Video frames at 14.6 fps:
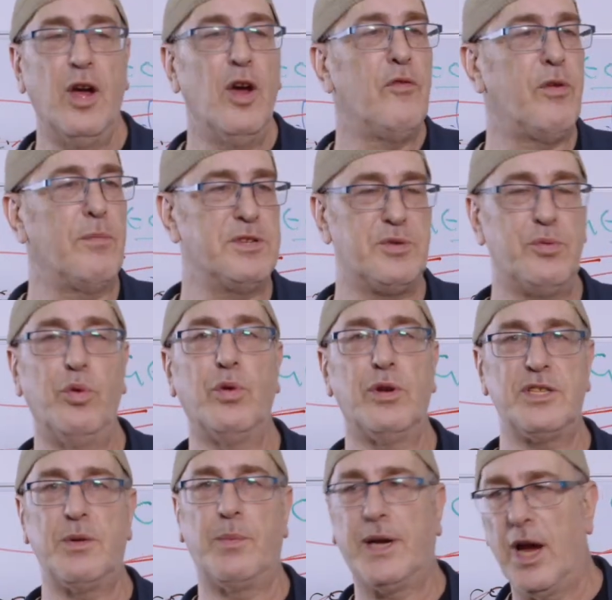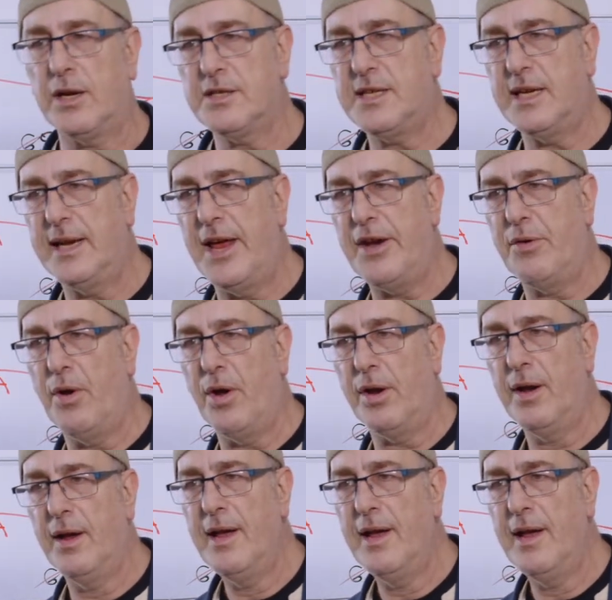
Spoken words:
from its rulers that we're going to see later on.